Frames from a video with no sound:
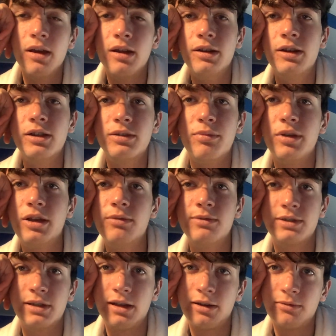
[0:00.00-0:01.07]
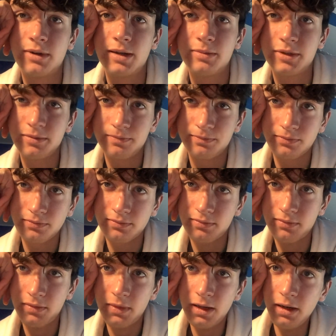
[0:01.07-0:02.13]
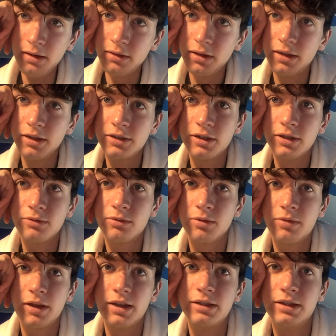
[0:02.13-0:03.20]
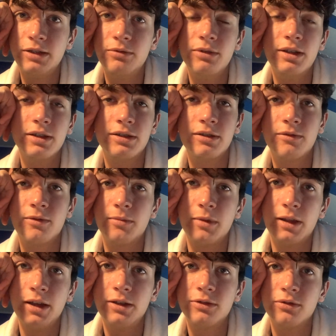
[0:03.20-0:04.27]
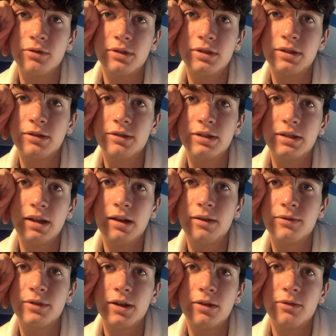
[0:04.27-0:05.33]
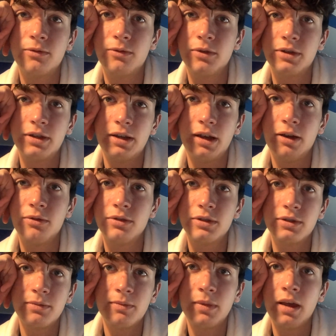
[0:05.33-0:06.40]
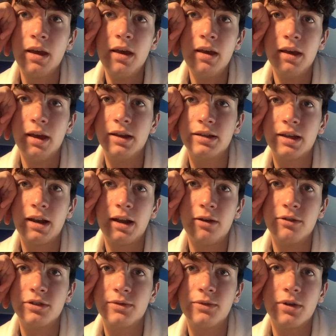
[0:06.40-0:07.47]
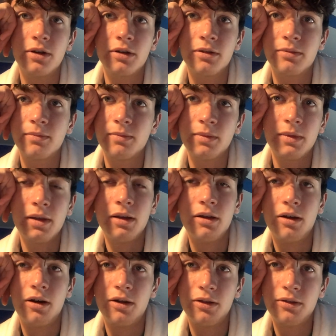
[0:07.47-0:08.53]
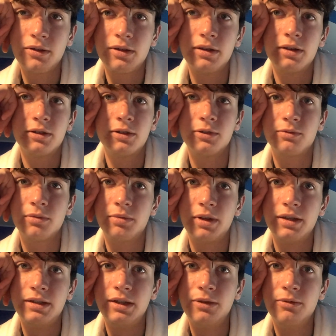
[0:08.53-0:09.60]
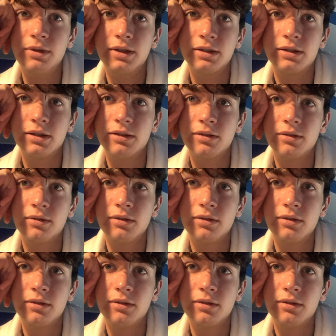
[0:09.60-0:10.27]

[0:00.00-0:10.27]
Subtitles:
Dish B was not wrapped. The dishes were placed equidistant from a light source to a set of cycle 14 hours and 10 hours of dark. All other conditions were placed equidistant.